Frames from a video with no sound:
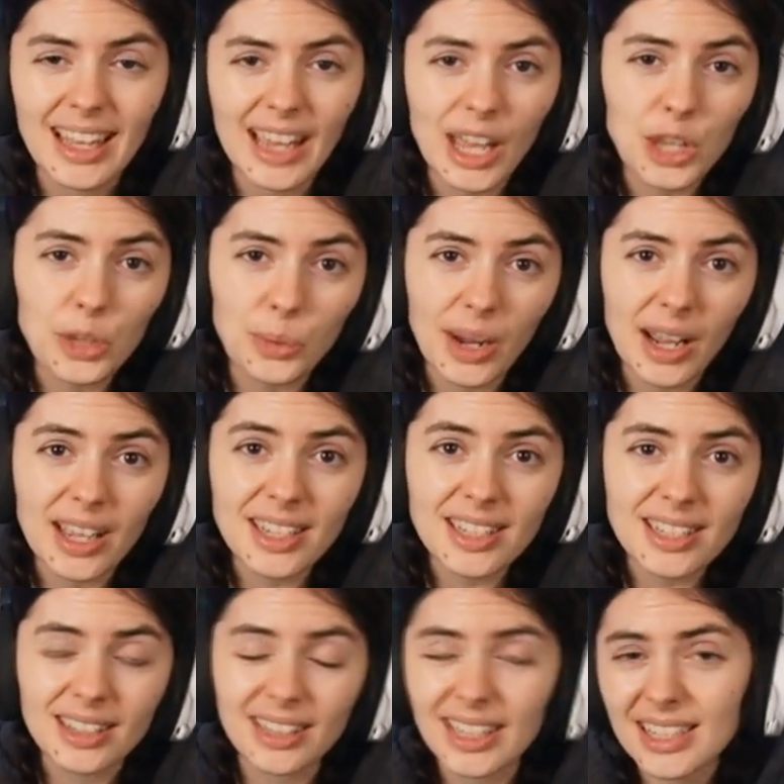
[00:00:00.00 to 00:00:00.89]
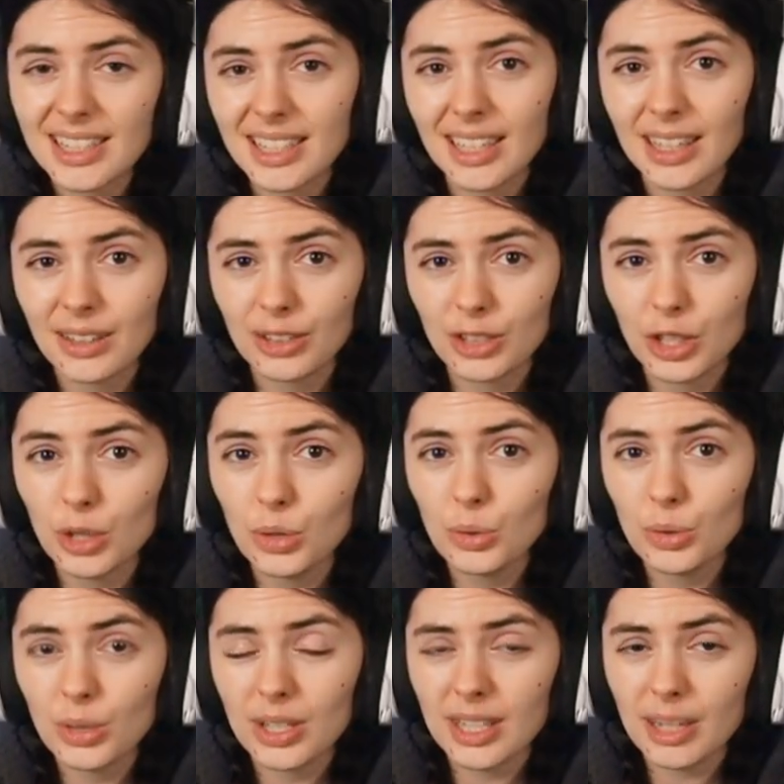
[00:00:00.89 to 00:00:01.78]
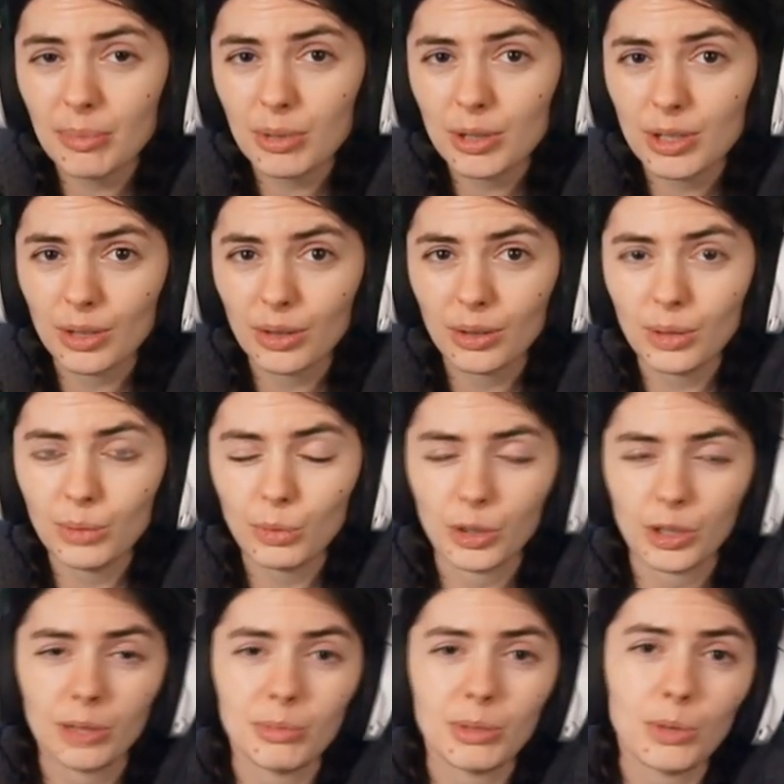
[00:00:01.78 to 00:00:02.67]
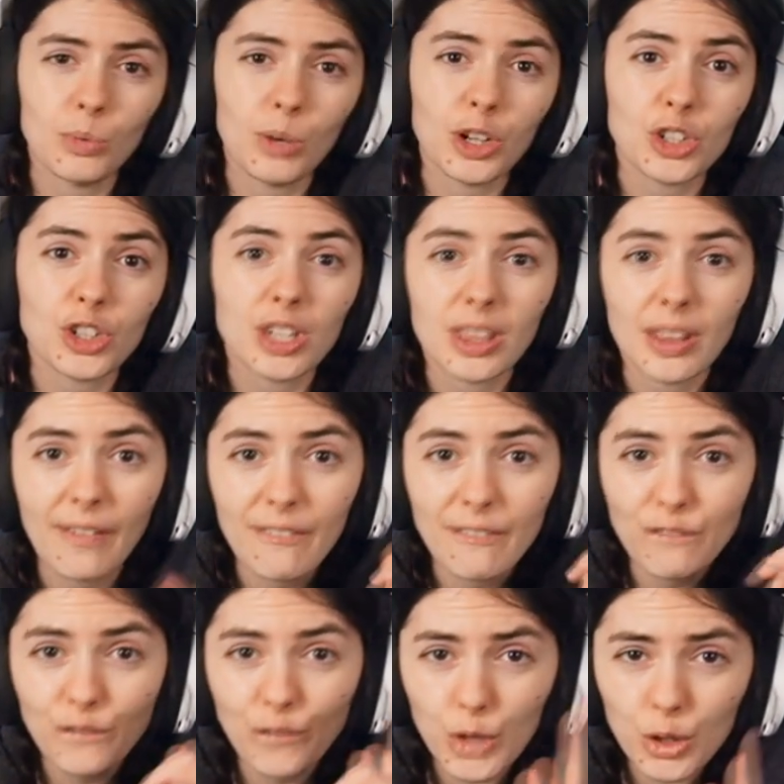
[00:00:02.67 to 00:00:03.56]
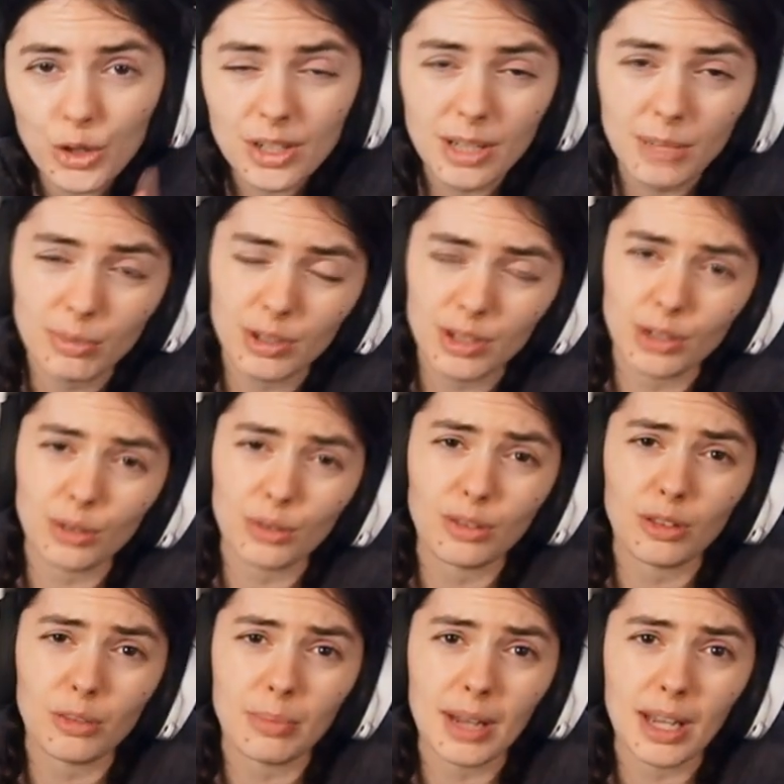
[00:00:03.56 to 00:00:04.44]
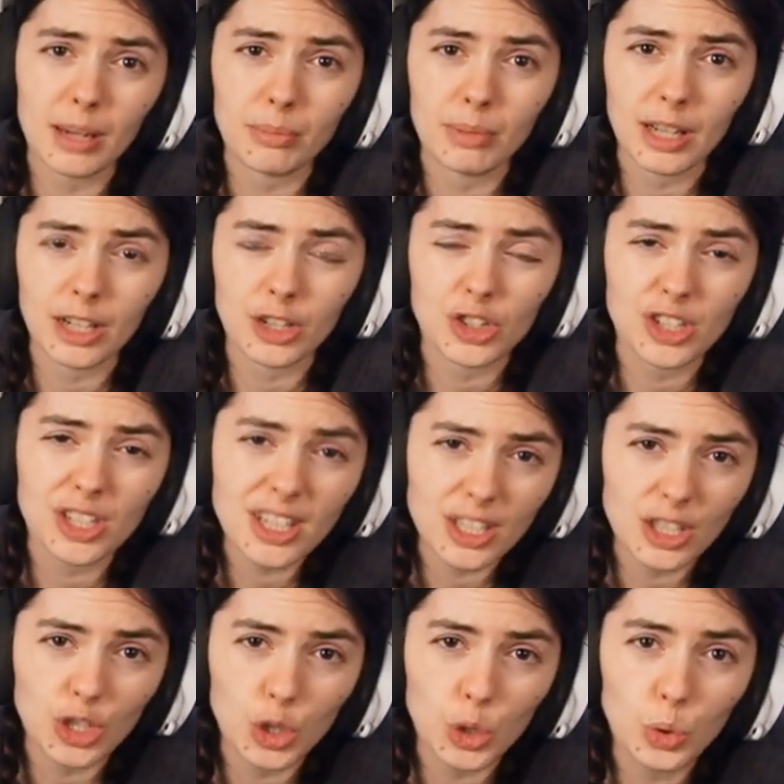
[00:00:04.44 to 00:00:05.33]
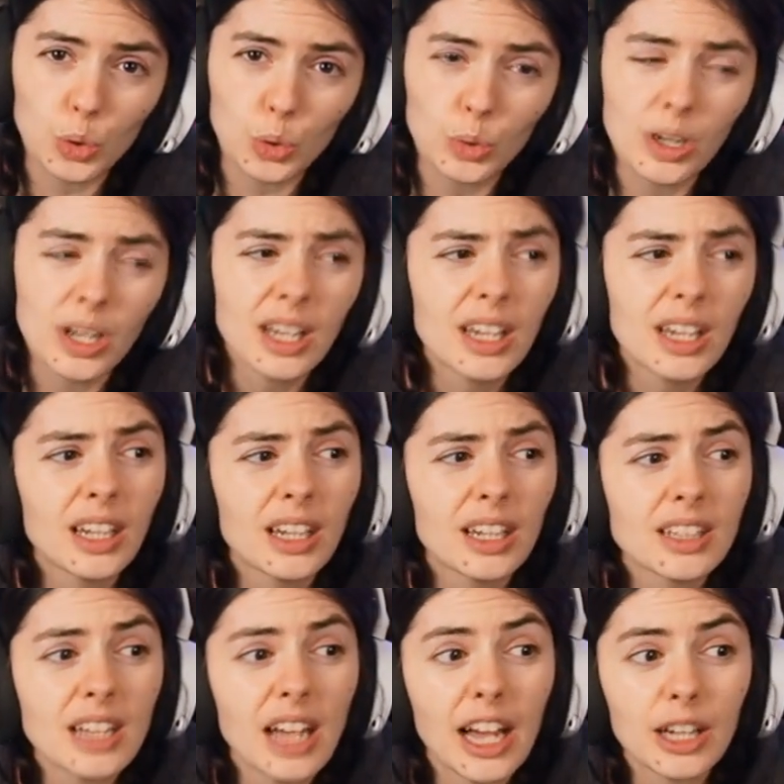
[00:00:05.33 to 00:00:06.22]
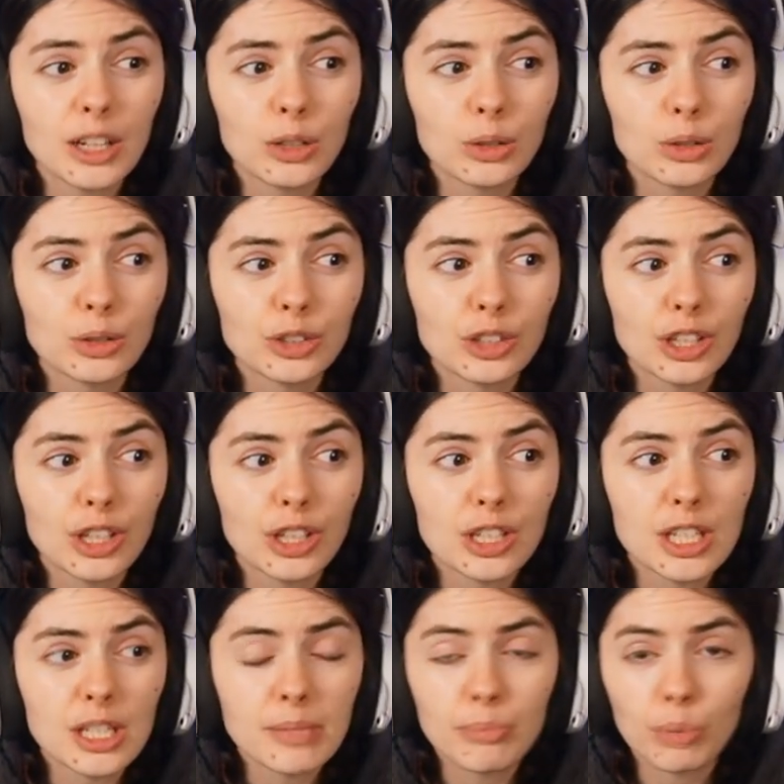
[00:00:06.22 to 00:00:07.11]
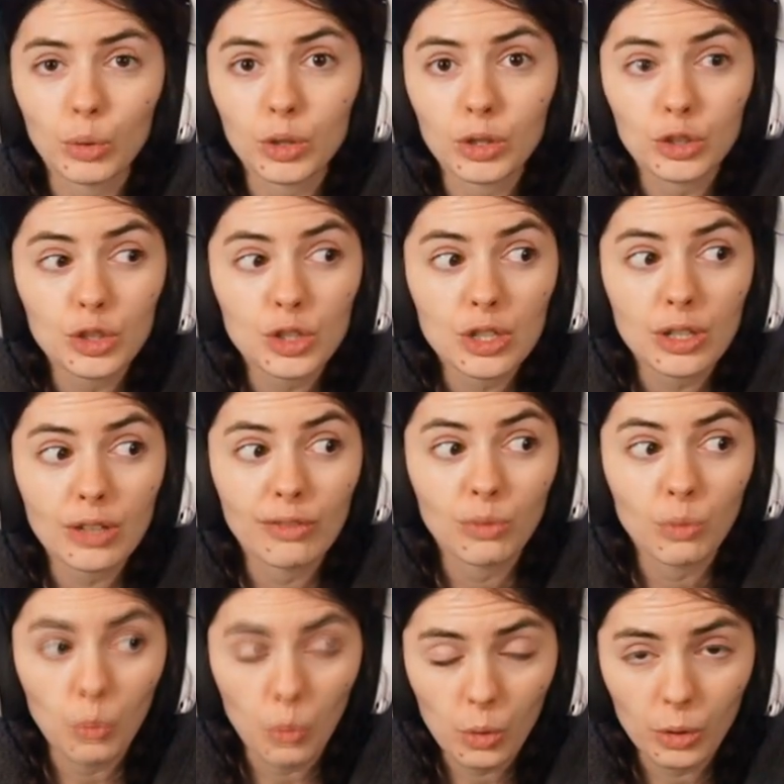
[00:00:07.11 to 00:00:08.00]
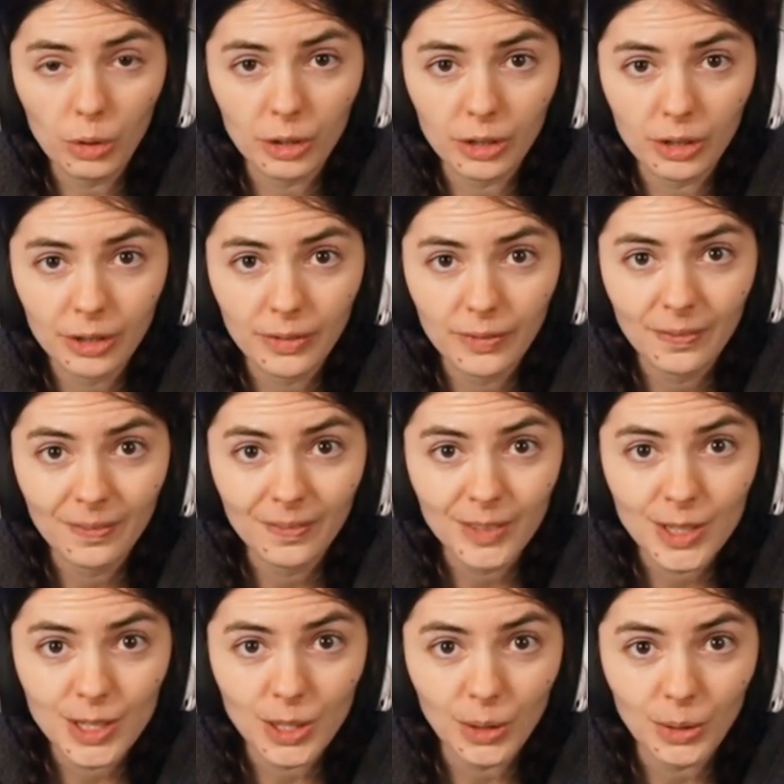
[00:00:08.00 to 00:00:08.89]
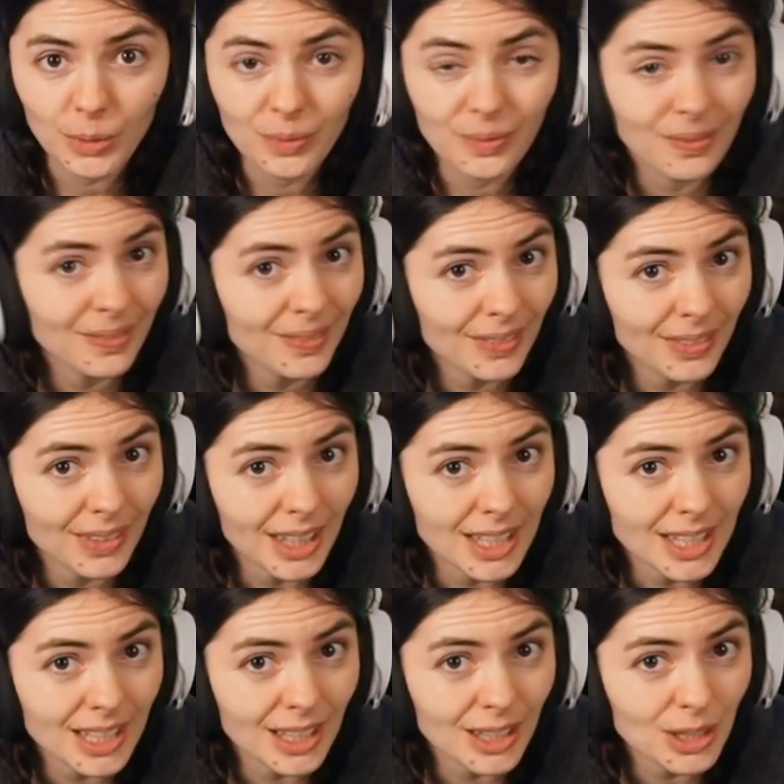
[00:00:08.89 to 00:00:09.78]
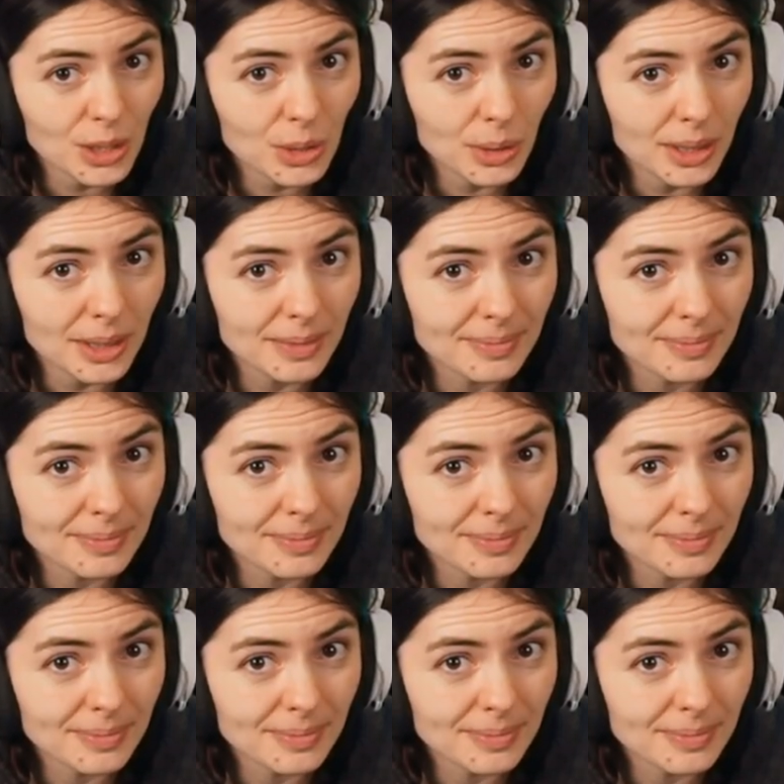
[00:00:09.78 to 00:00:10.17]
Otherwise, let's get to this episode. We're going to be watching the first episode of The Bad Batch Season 2 titled Spoils of War. So let's get to it.